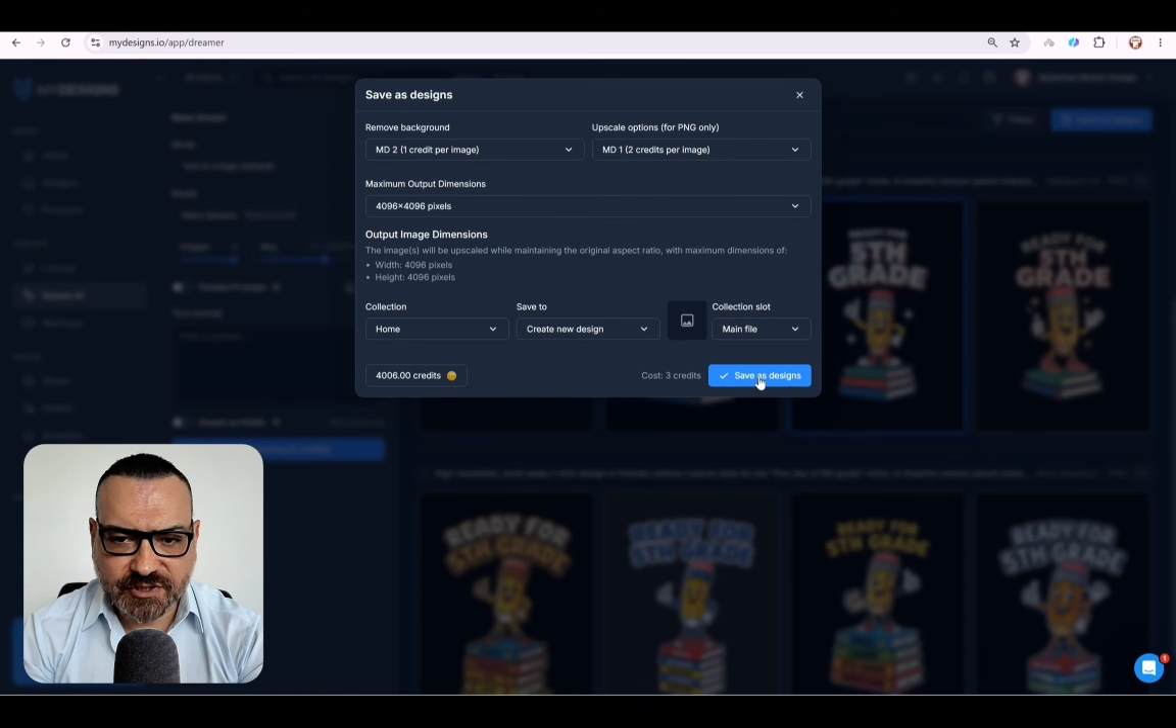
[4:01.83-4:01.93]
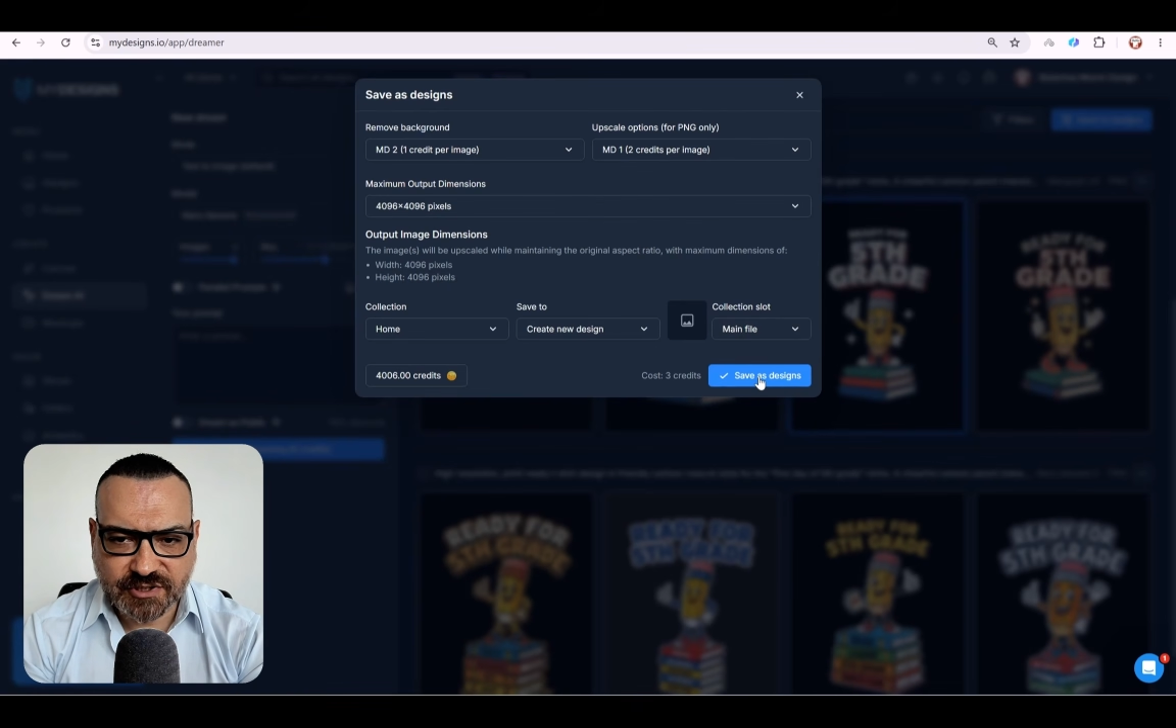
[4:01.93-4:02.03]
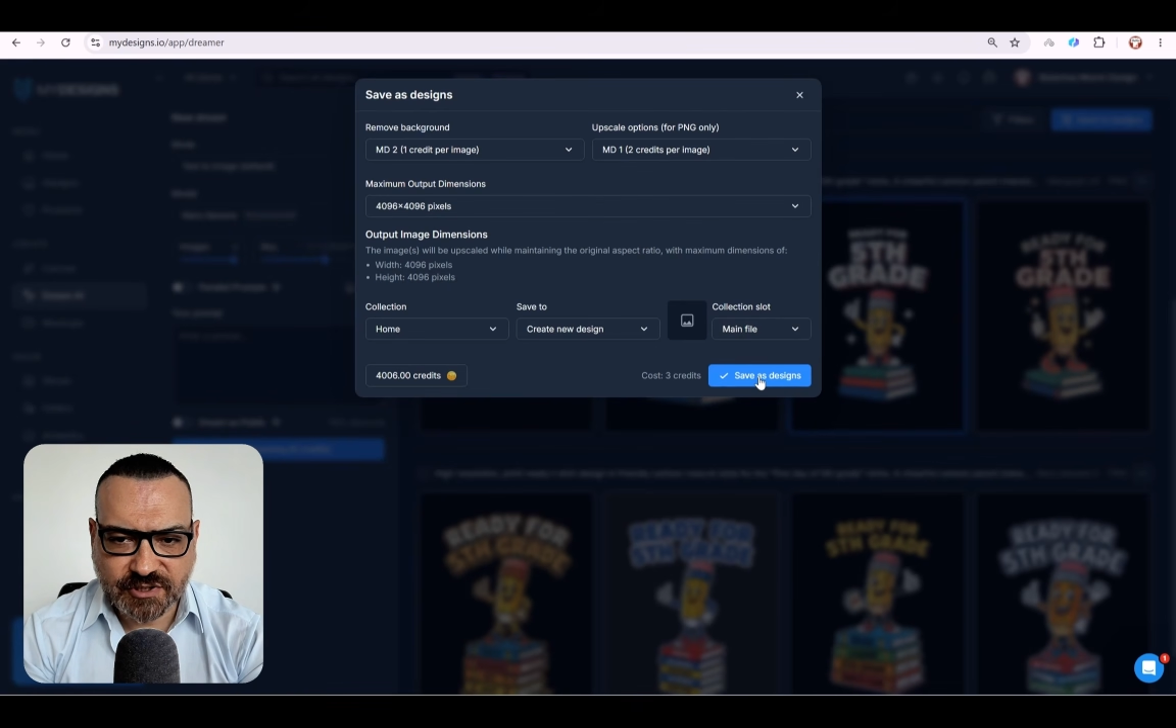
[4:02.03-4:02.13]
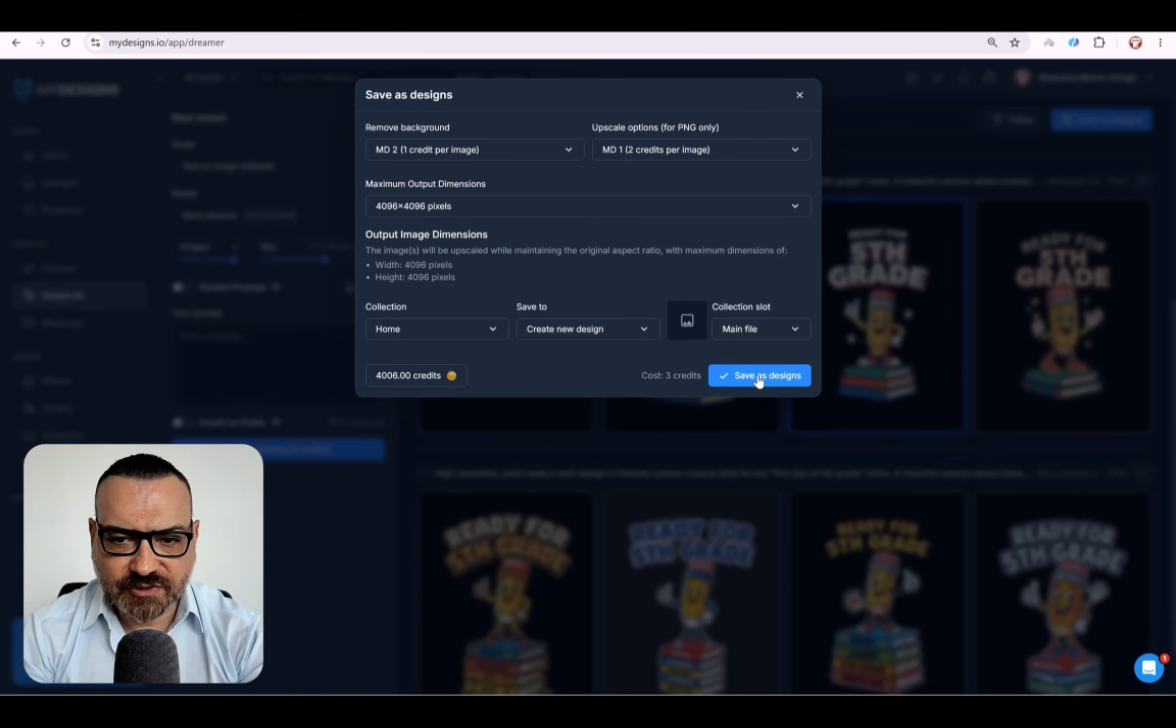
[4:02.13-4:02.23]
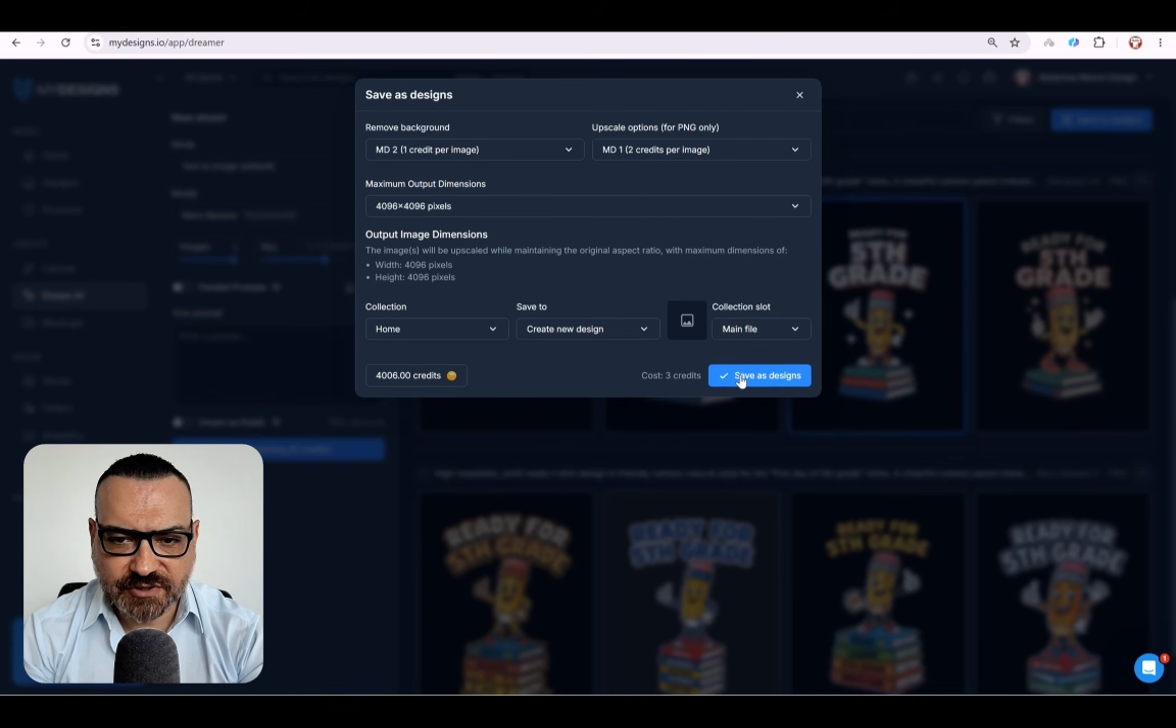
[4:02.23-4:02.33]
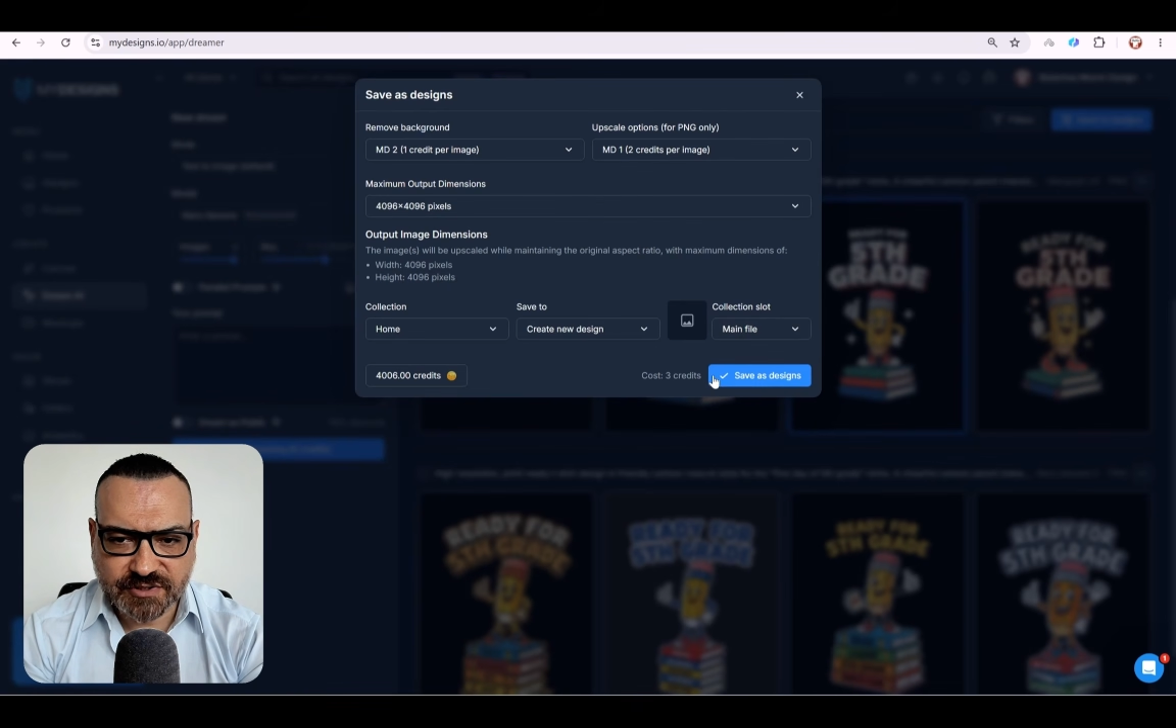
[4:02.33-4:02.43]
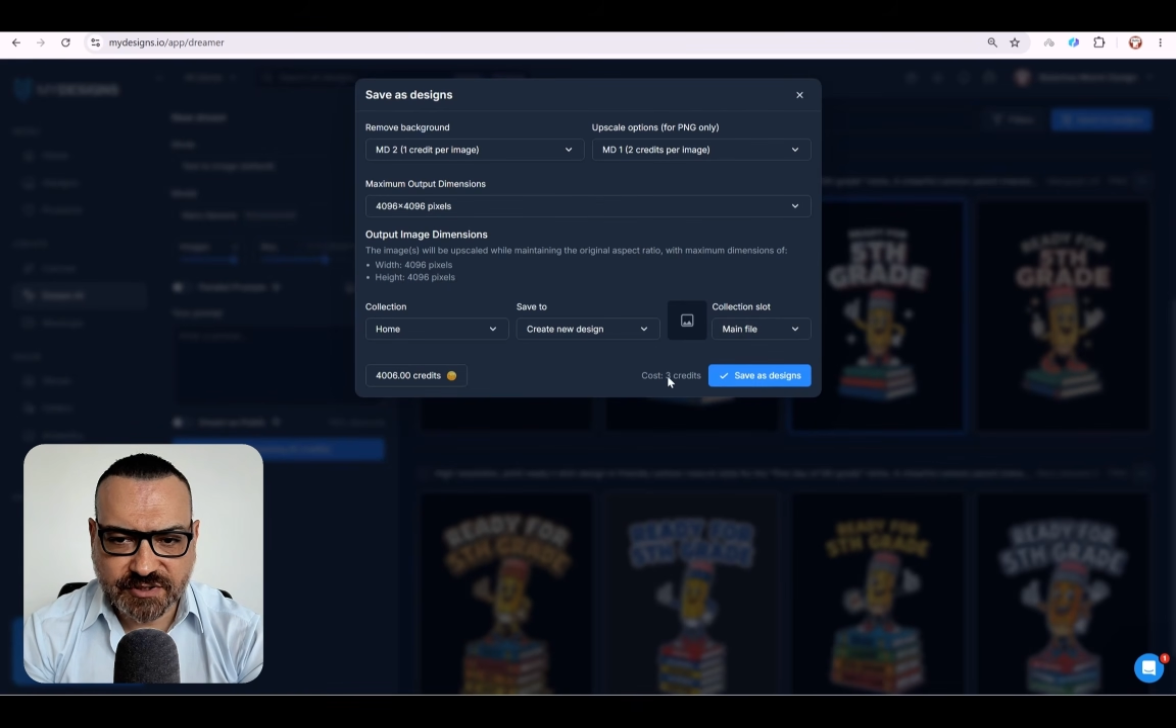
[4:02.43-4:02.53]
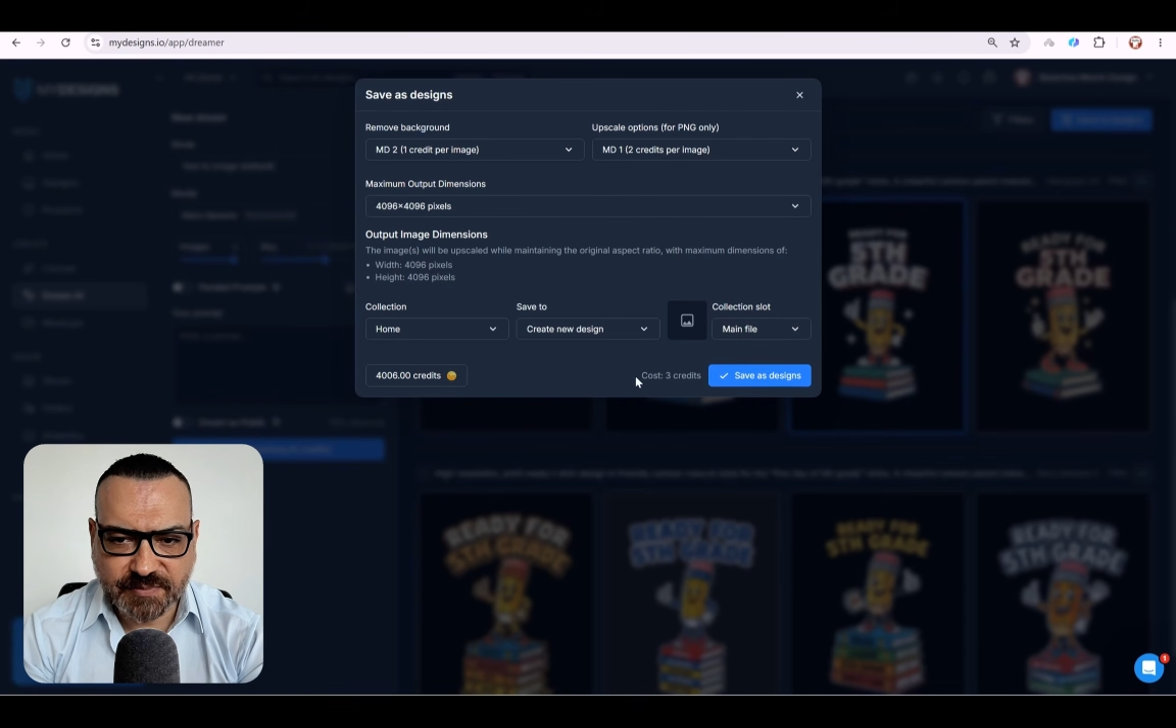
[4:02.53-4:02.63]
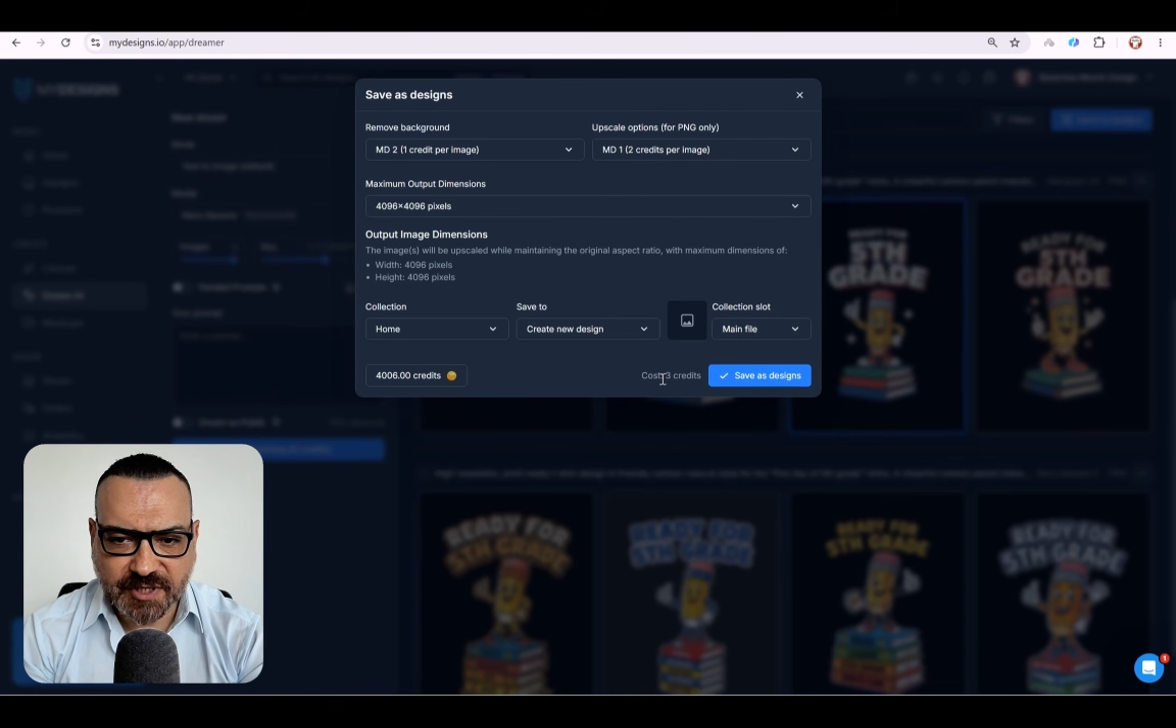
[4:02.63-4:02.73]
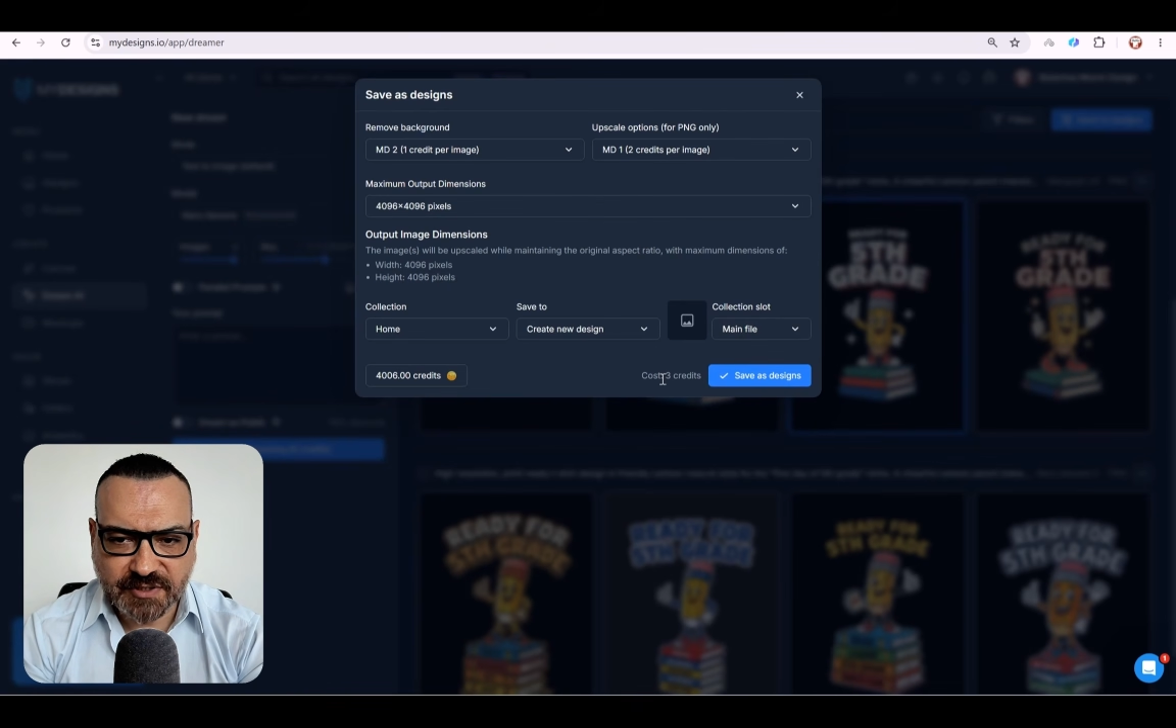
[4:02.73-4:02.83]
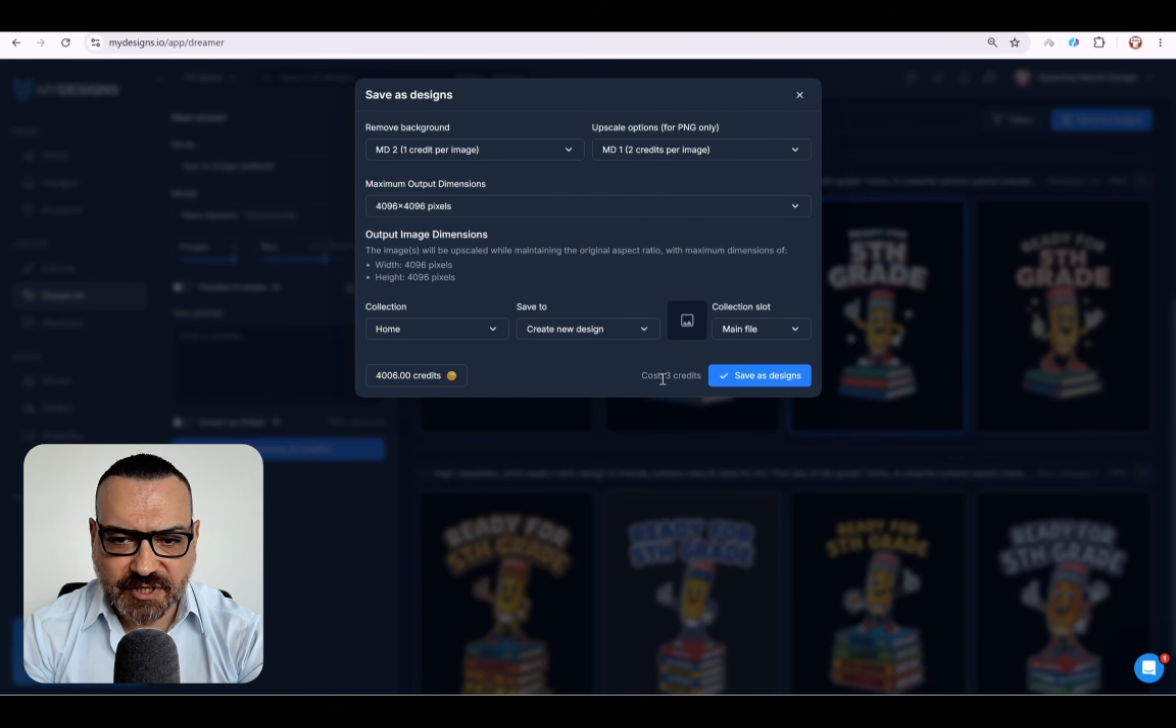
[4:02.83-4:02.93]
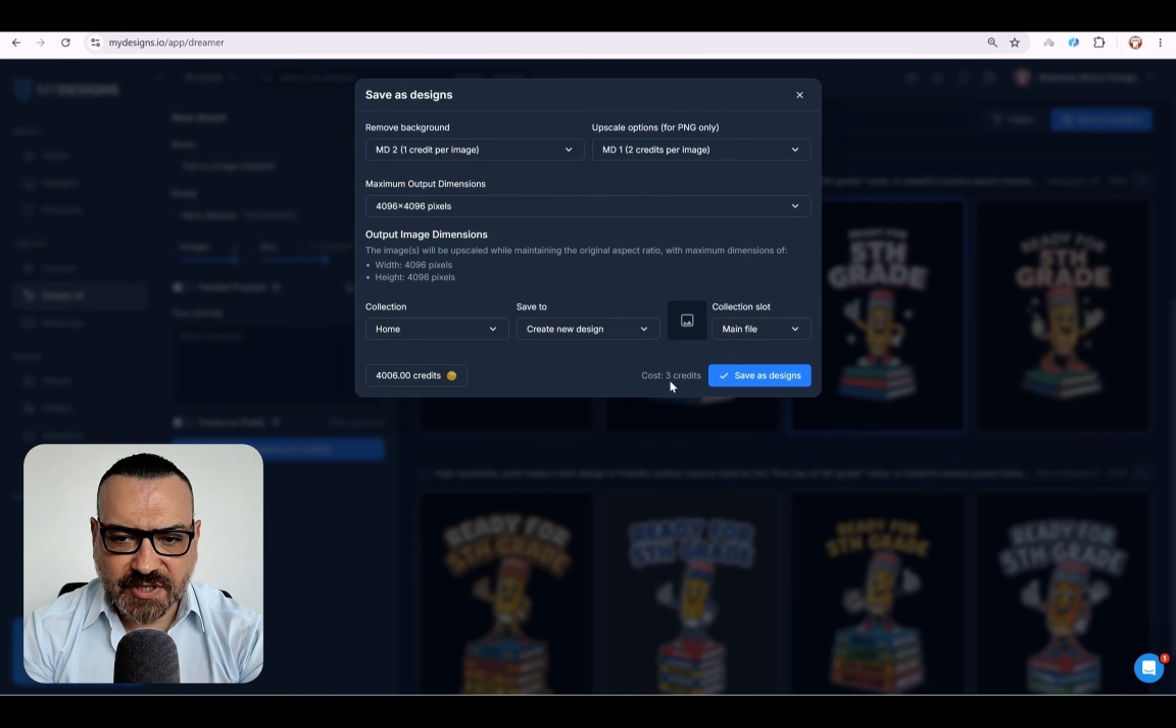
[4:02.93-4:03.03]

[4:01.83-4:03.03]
slot is the main,